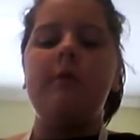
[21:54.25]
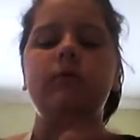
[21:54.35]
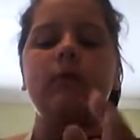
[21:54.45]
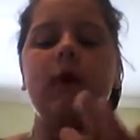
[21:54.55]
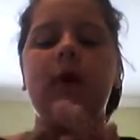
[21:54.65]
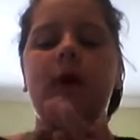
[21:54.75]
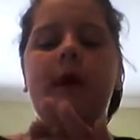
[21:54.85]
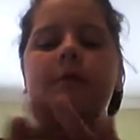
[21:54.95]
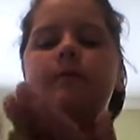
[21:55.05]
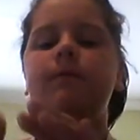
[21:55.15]
We're going to
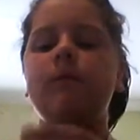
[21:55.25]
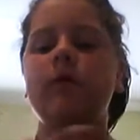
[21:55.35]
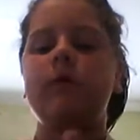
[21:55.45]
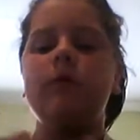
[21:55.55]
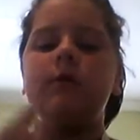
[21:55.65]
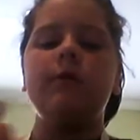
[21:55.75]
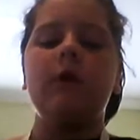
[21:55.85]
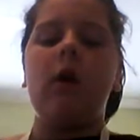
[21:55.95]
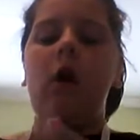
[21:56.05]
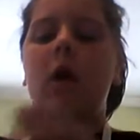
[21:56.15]

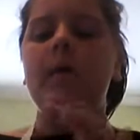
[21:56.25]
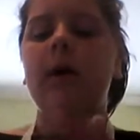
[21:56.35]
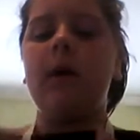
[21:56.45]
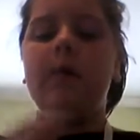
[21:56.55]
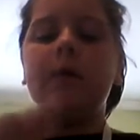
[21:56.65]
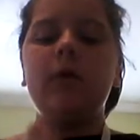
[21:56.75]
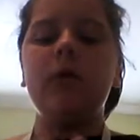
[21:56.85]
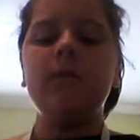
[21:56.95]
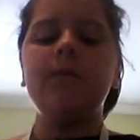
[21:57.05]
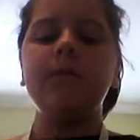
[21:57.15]
make it a
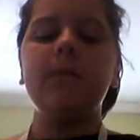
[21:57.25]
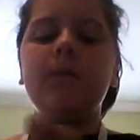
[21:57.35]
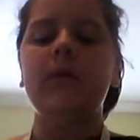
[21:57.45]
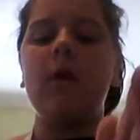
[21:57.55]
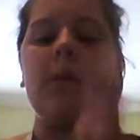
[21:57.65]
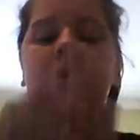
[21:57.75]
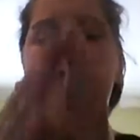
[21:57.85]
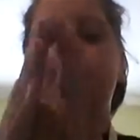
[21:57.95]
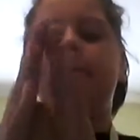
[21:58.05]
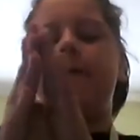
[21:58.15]
ball. And we're going
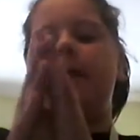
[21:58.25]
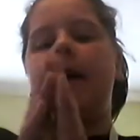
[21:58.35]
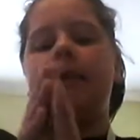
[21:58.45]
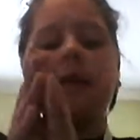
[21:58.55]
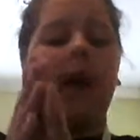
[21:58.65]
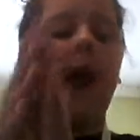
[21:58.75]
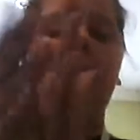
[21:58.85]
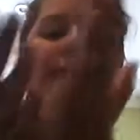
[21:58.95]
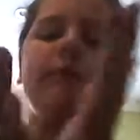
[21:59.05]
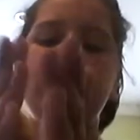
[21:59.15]
to flatten it
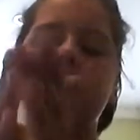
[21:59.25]
out.